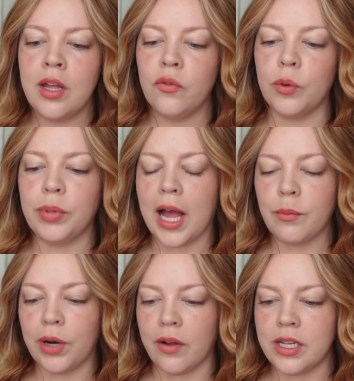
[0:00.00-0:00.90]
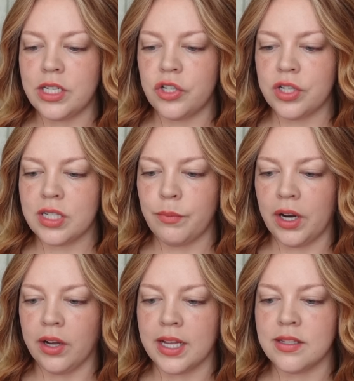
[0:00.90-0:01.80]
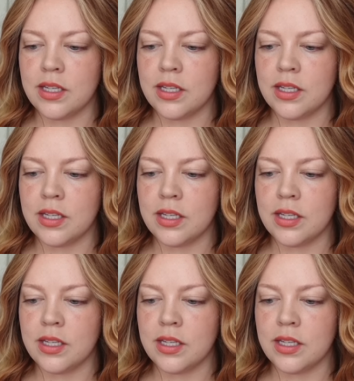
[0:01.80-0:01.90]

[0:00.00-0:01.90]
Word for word: for Black, Brown, Indigenous Americans,